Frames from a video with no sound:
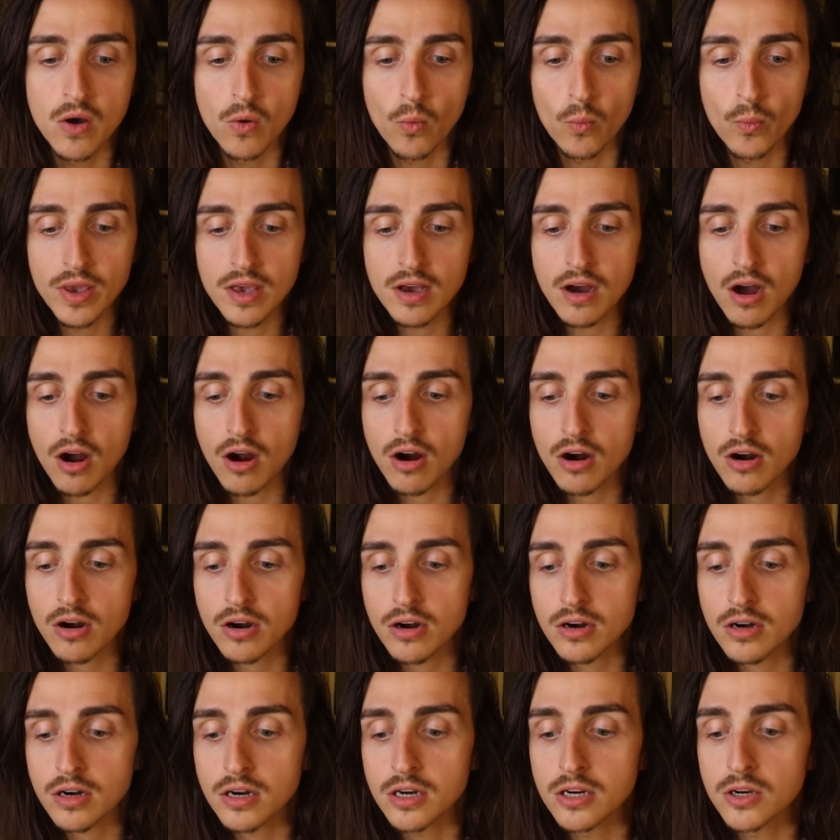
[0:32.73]
We
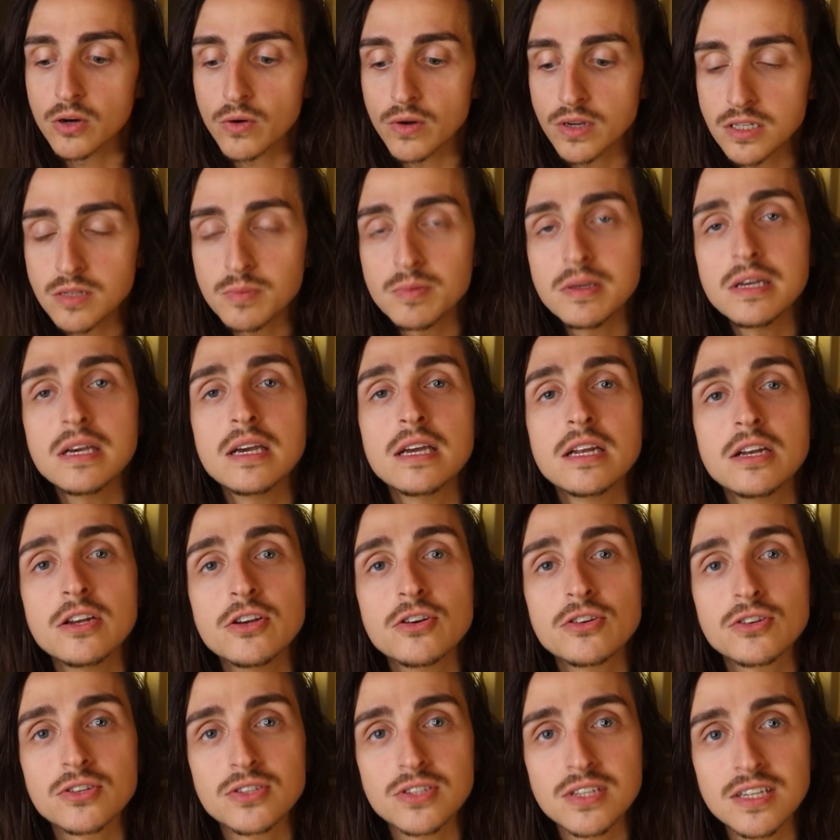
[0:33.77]
are going to be in
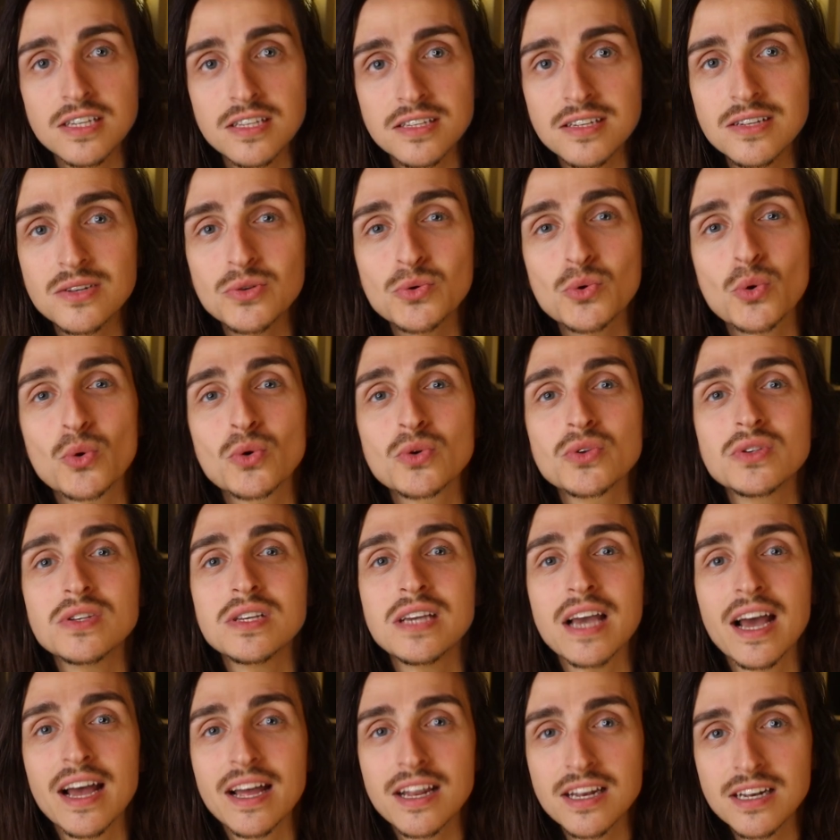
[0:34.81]
your season towards
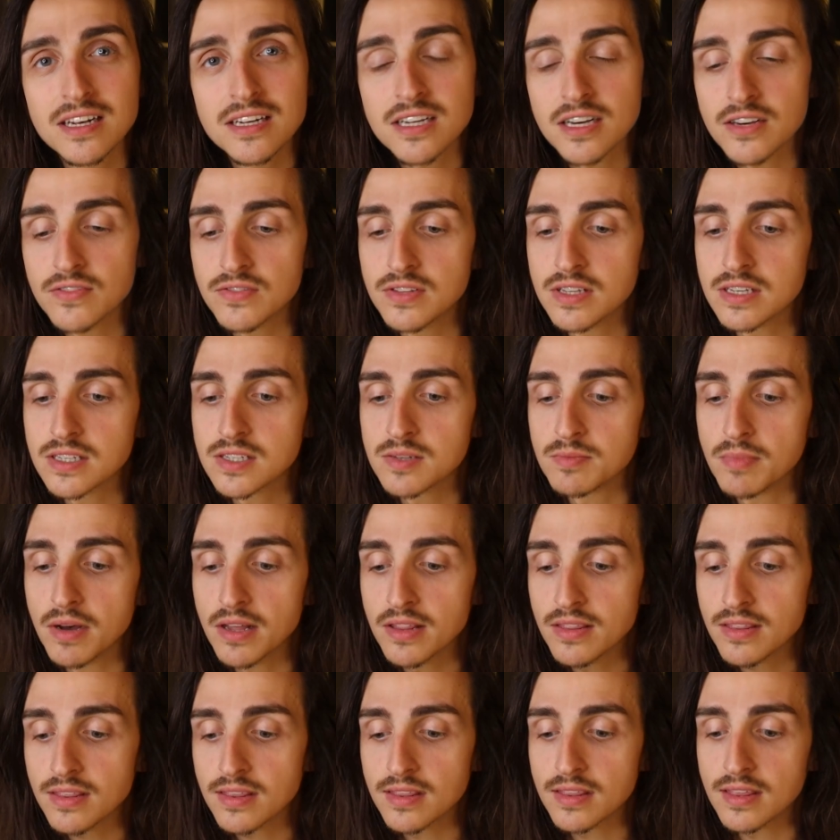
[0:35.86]
the end of this
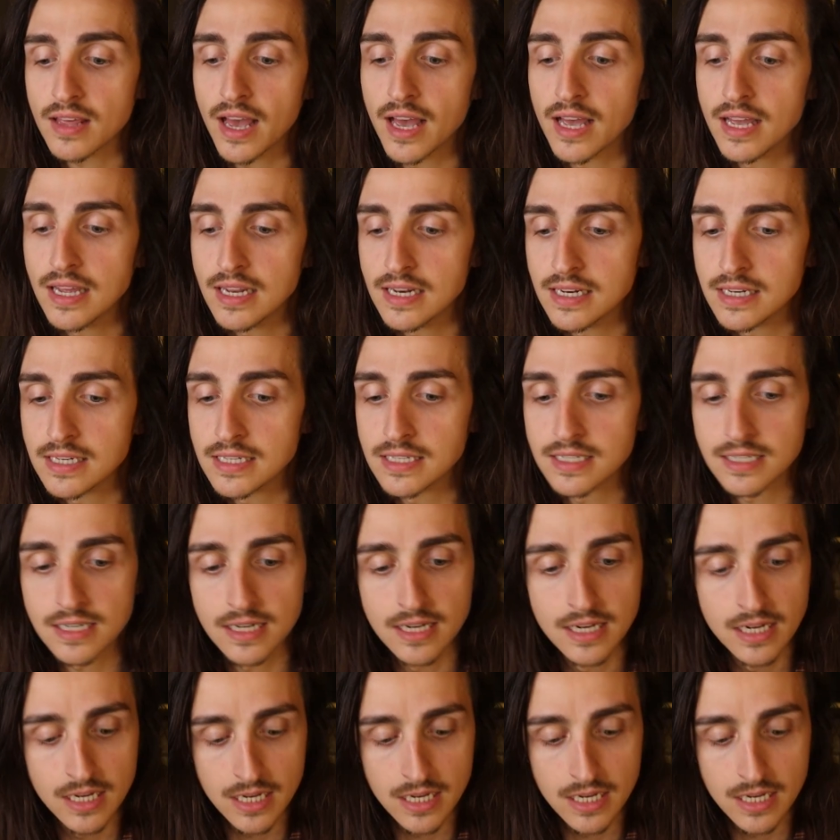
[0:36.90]
month, and